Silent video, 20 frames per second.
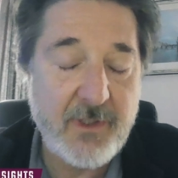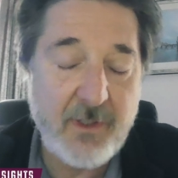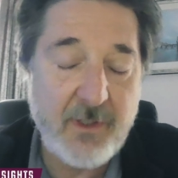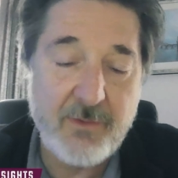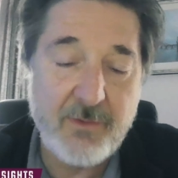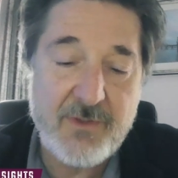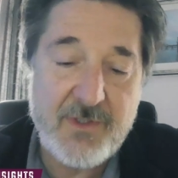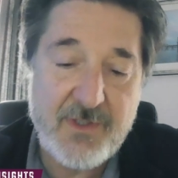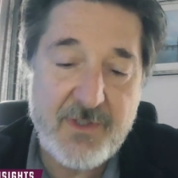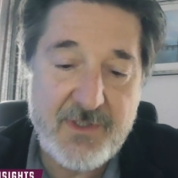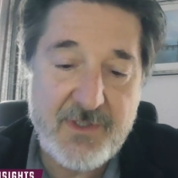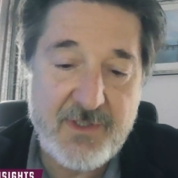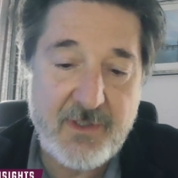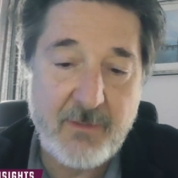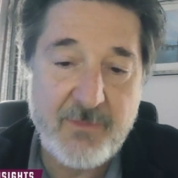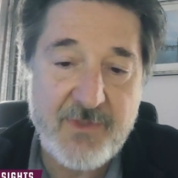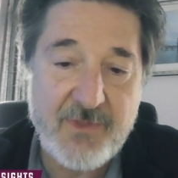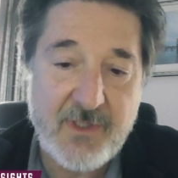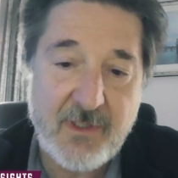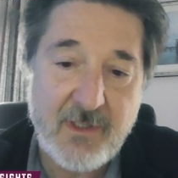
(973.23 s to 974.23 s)
those
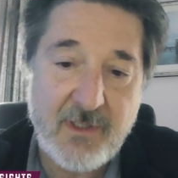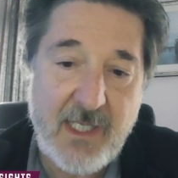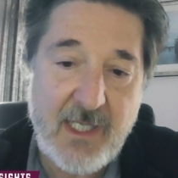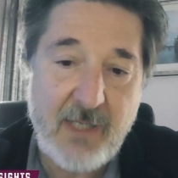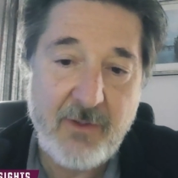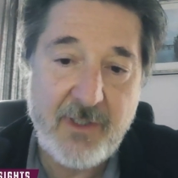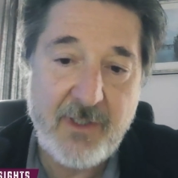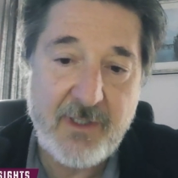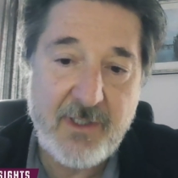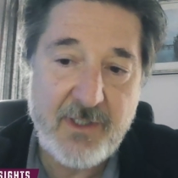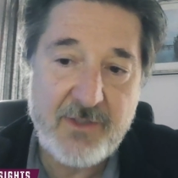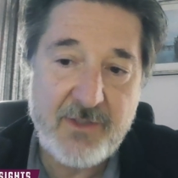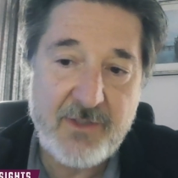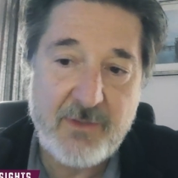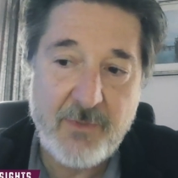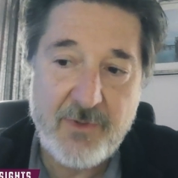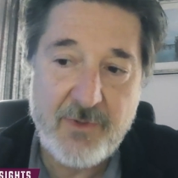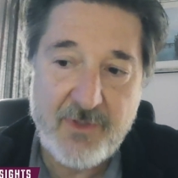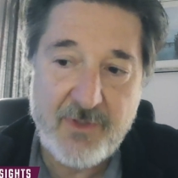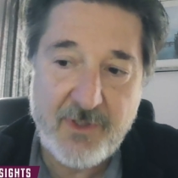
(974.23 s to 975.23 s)
systems and allowing
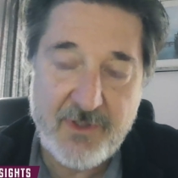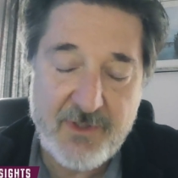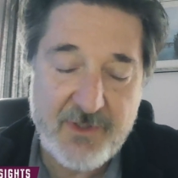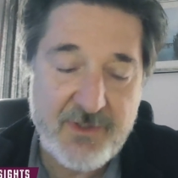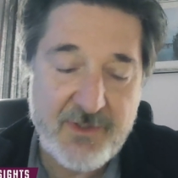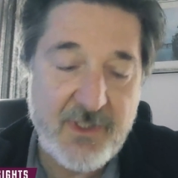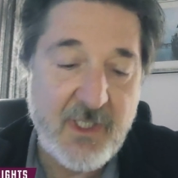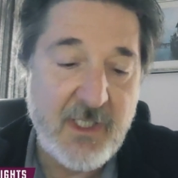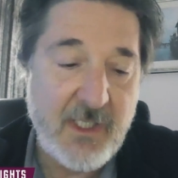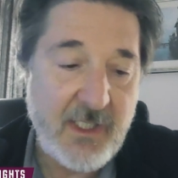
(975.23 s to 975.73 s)
customers to just